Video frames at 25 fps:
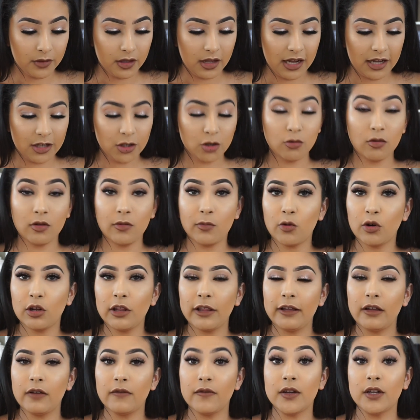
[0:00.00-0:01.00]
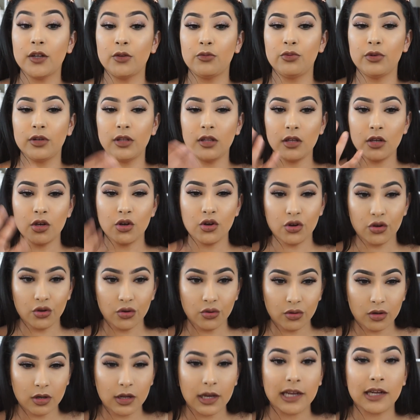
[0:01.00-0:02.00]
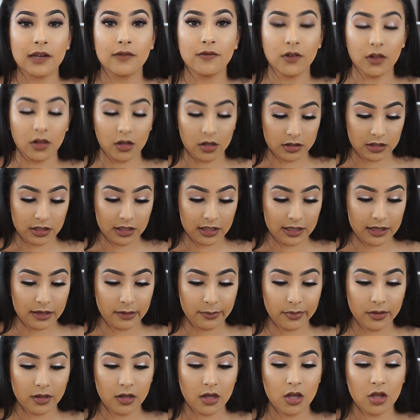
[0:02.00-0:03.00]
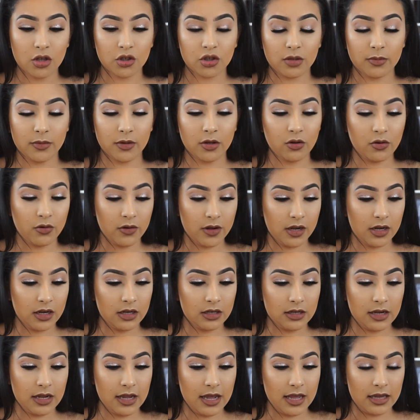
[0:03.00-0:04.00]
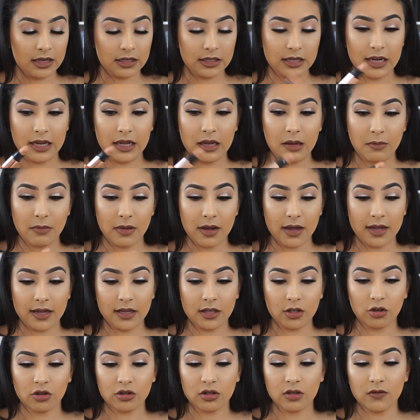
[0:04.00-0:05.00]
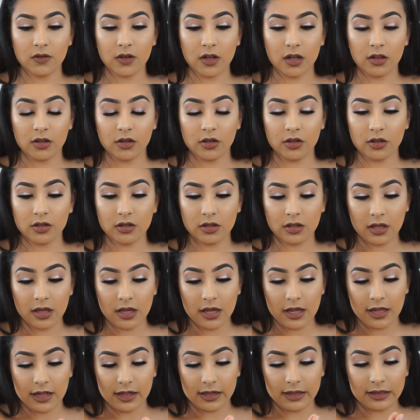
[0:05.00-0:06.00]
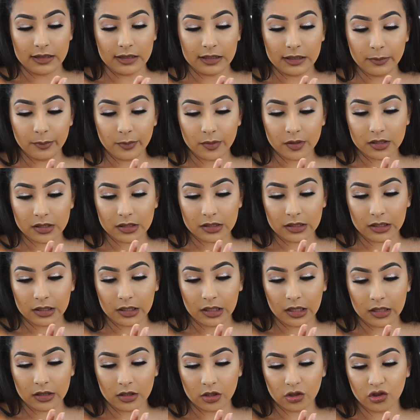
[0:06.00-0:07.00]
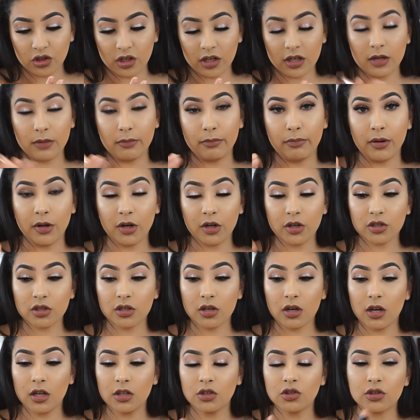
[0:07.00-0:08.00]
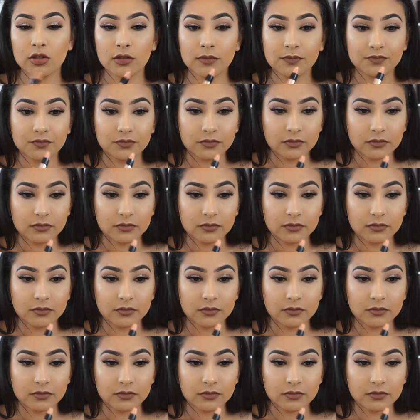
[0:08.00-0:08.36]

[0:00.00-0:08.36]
I do want more like of a really nude kind of glossy lip. So I'm going to go ahead and take my Dose of Colors lipstick in the shade Butterscotch.